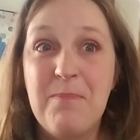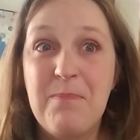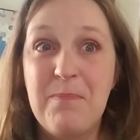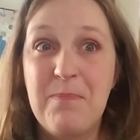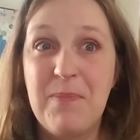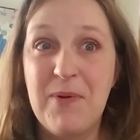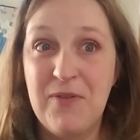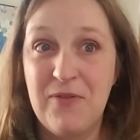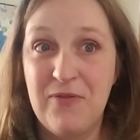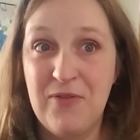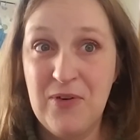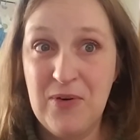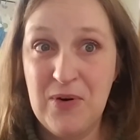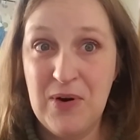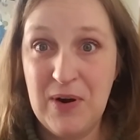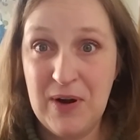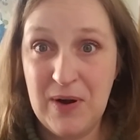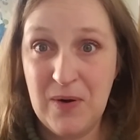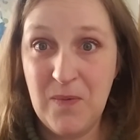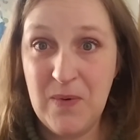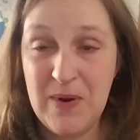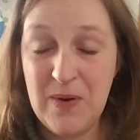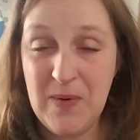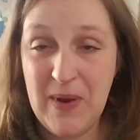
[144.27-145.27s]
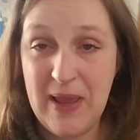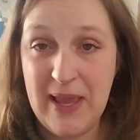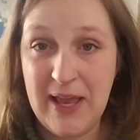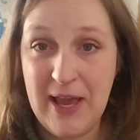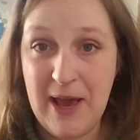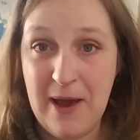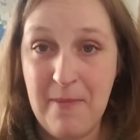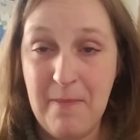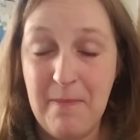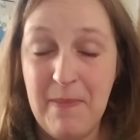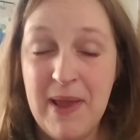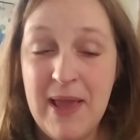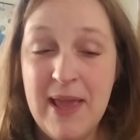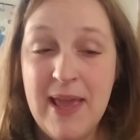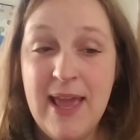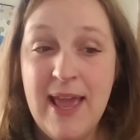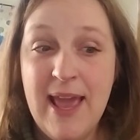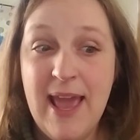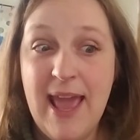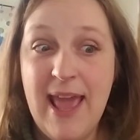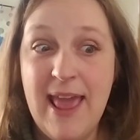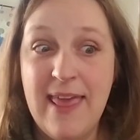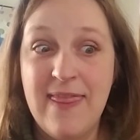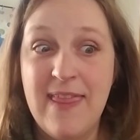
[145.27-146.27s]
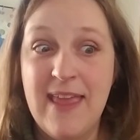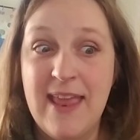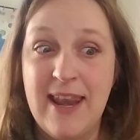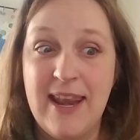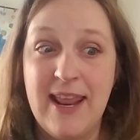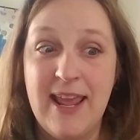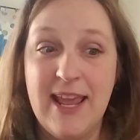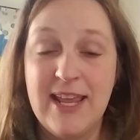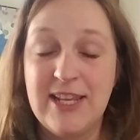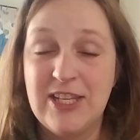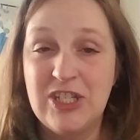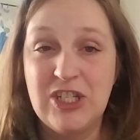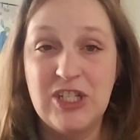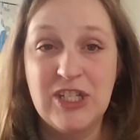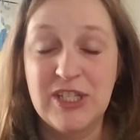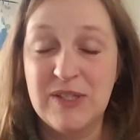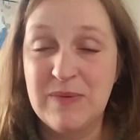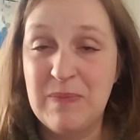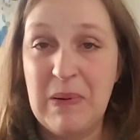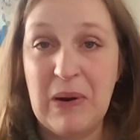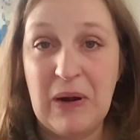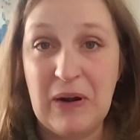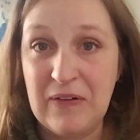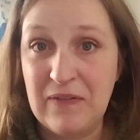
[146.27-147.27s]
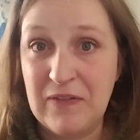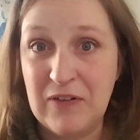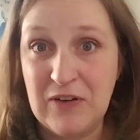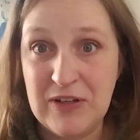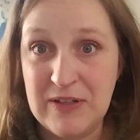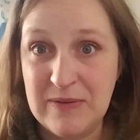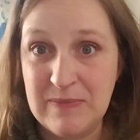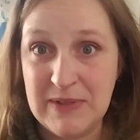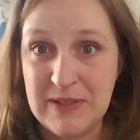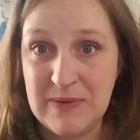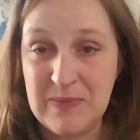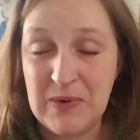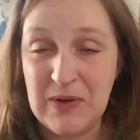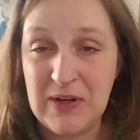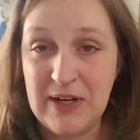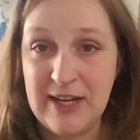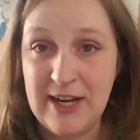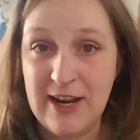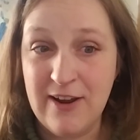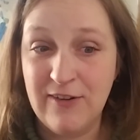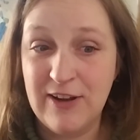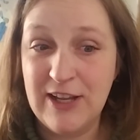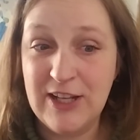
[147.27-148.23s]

before we wake up and then it's just part of Christmas morning now.